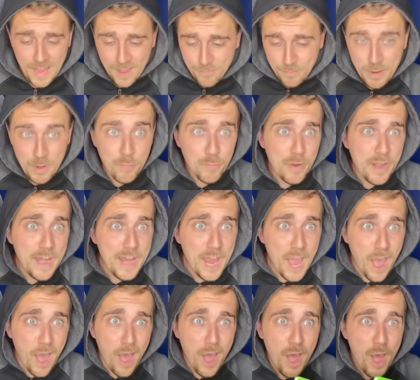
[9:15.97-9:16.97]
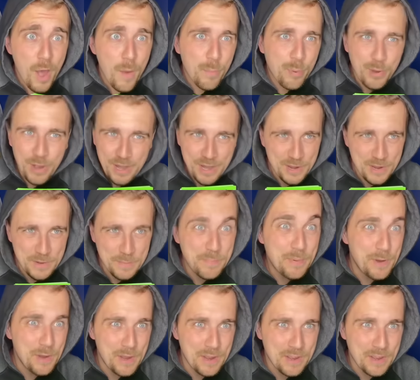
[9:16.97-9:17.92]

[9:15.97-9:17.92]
I've been reading a pretty good book.